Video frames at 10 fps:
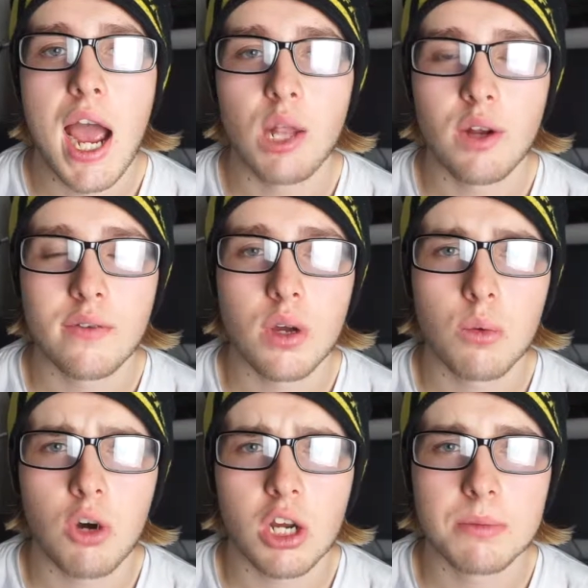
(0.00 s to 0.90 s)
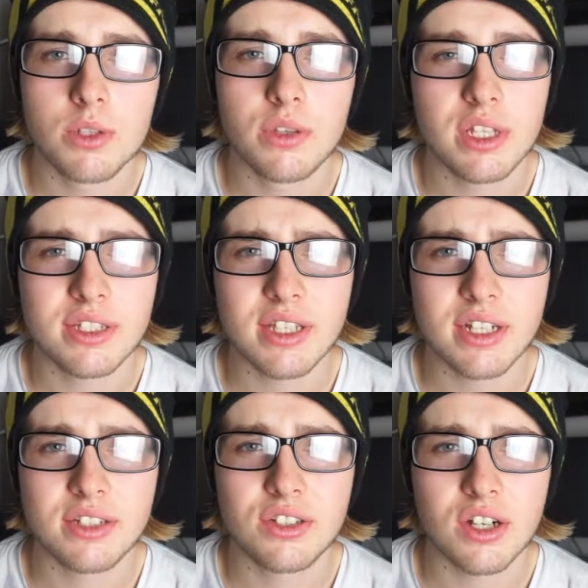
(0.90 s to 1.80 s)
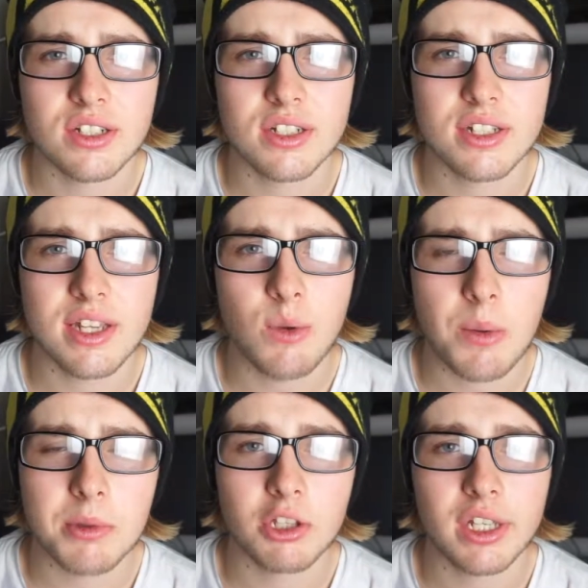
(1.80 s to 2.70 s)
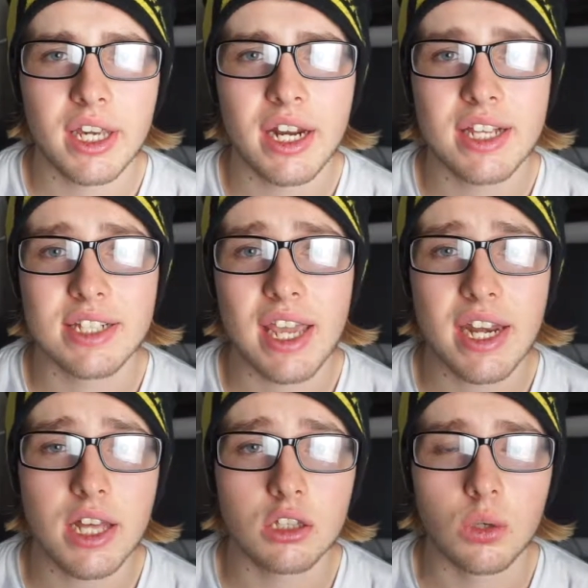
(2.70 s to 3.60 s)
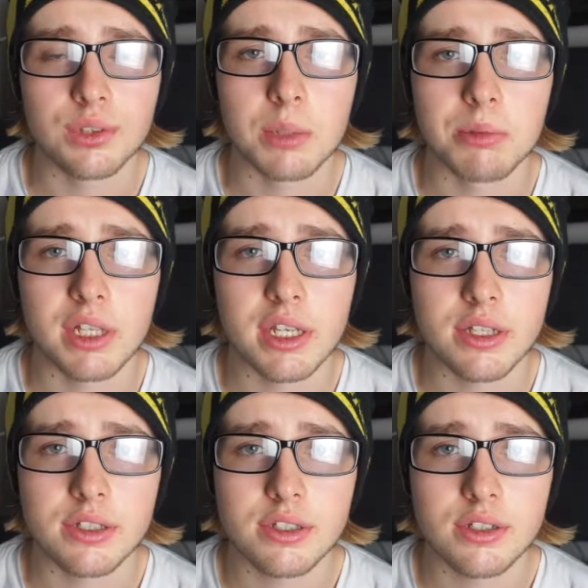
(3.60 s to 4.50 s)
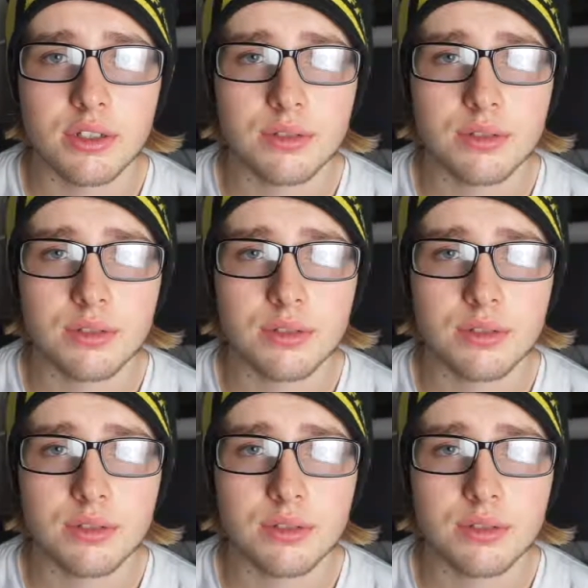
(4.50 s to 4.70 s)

Hello everyone, welcome to This Thing Sucks, and today what we'll be looking at is In a Lonely Place.